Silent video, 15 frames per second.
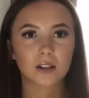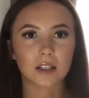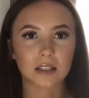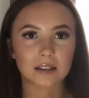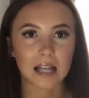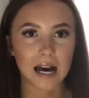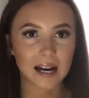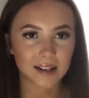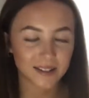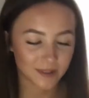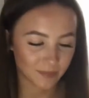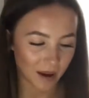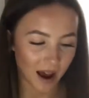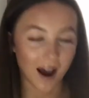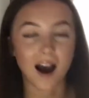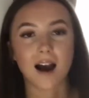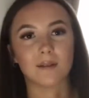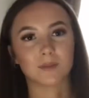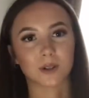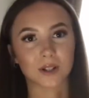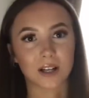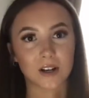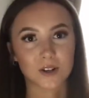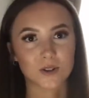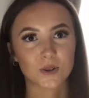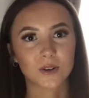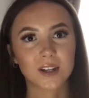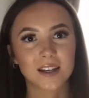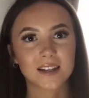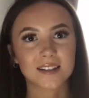The last bit I'm gonna
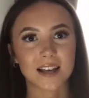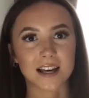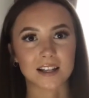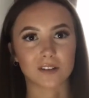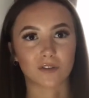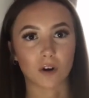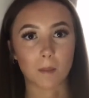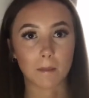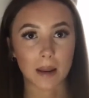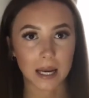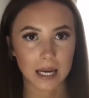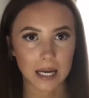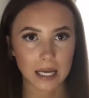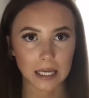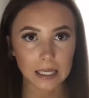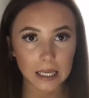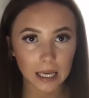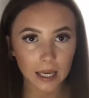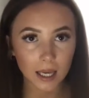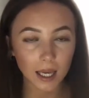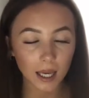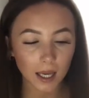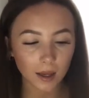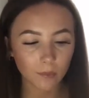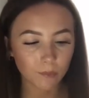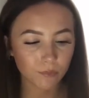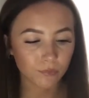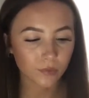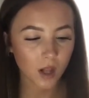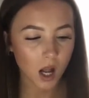show you is from Nike.
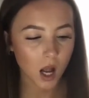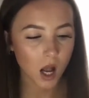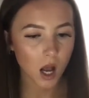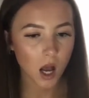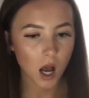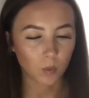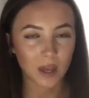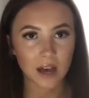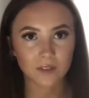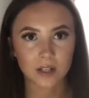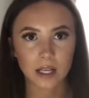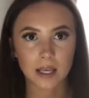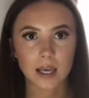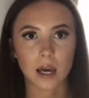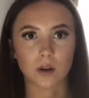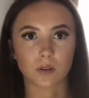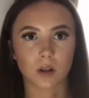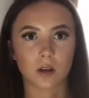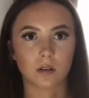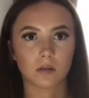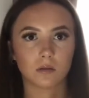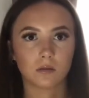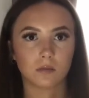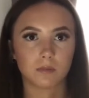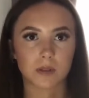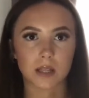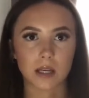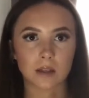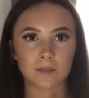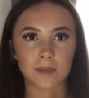We have a Nike outlet
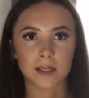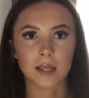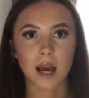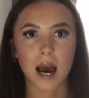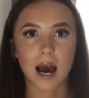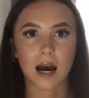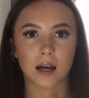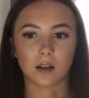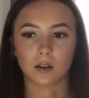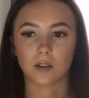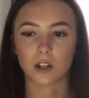beside me, and